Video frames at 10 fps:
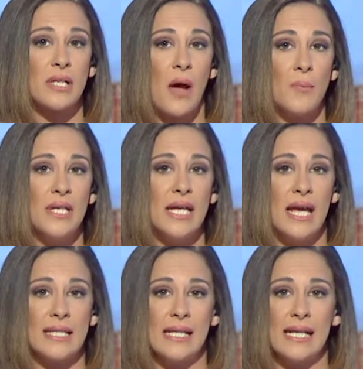company,
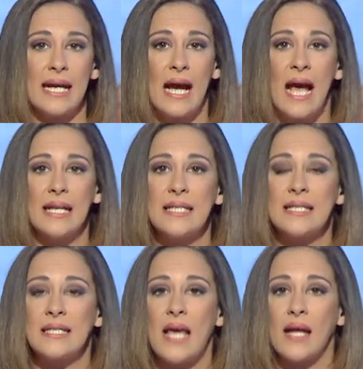Edi Lika, and
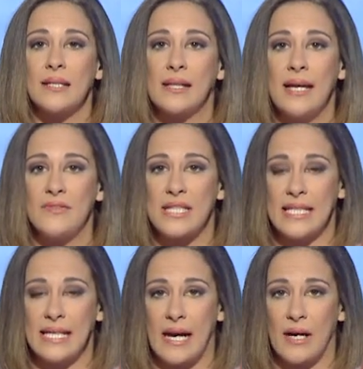his son, Clevis
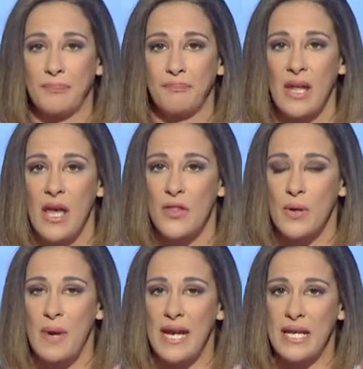Lika. The
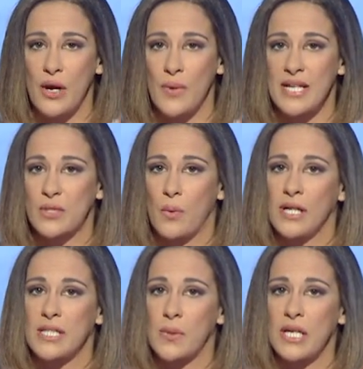remaining arrest
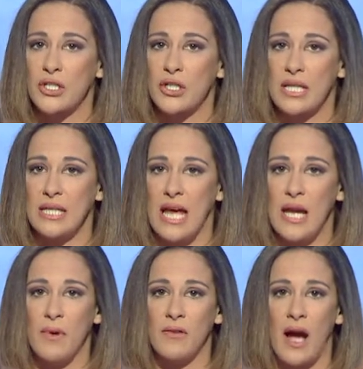warrants were issued in the
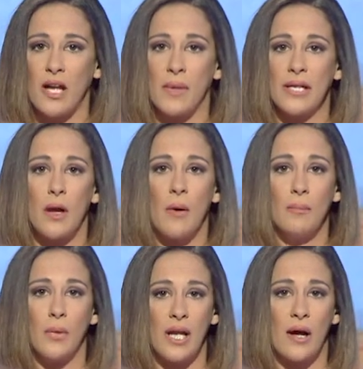name of Alban
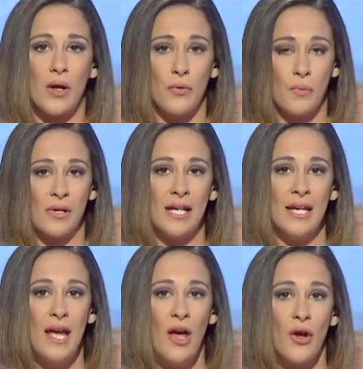Mola Umri,
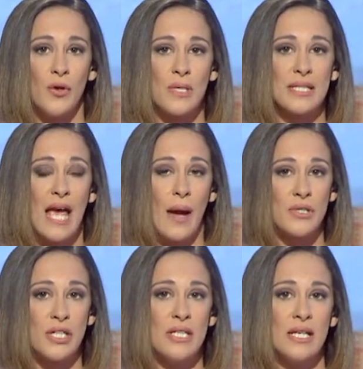who was
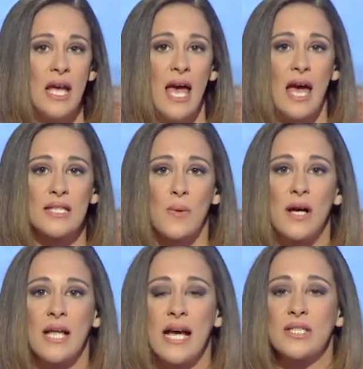captured, as
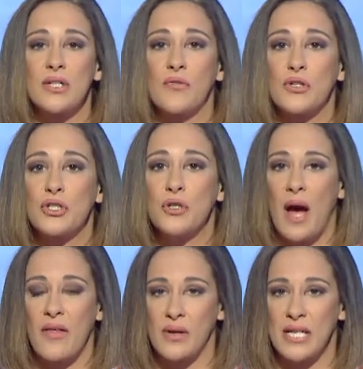well as for two
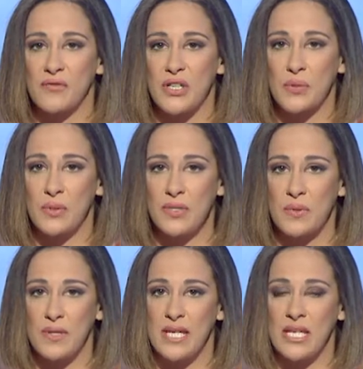other individuals
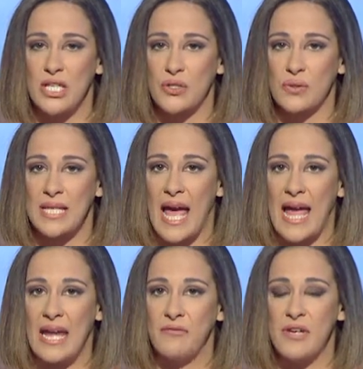with the initials
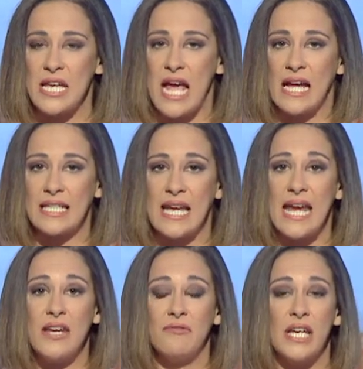AV and
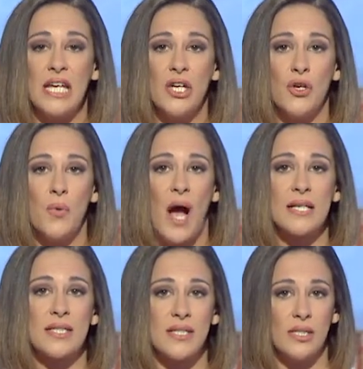EV, who are
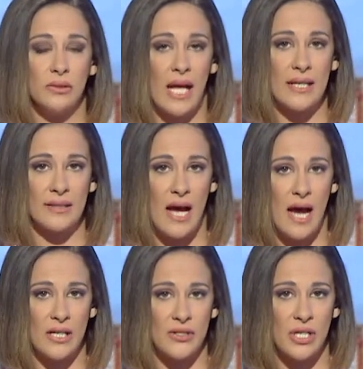still at
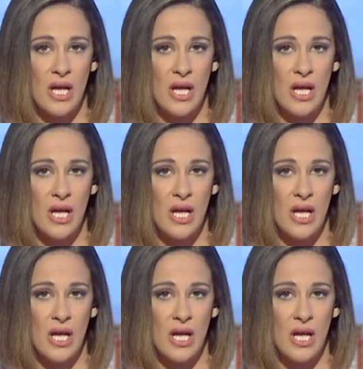large.